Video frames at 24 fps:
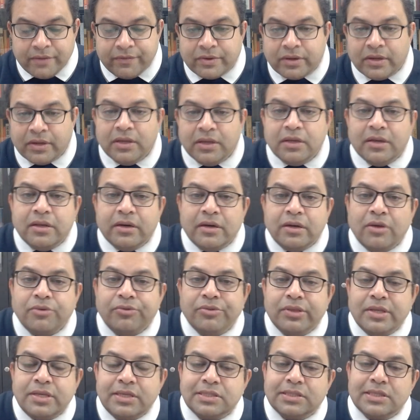ever. Now,
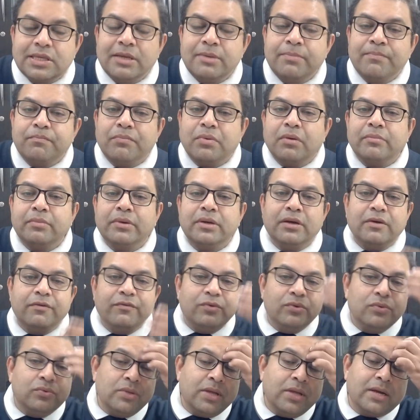this impermanent
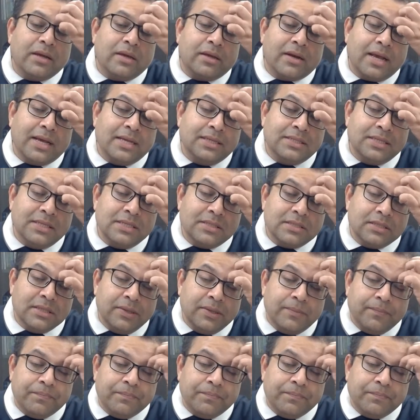view that arises,